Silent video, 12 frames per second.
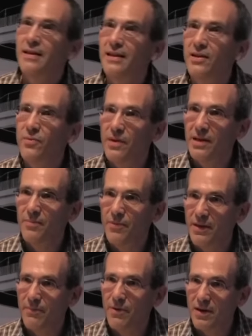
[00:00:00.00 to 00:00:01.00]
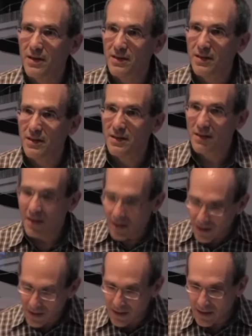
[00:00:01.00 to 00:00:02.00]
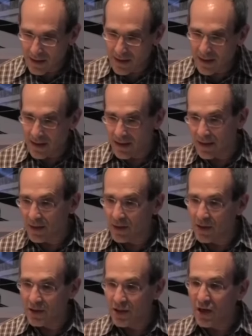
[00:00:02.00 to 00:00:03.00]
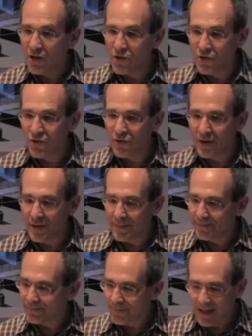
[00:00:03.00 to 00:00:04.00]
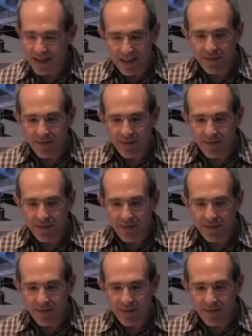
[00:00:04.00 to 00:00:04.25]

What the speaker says: in the way the brain processes these things. And it's under it's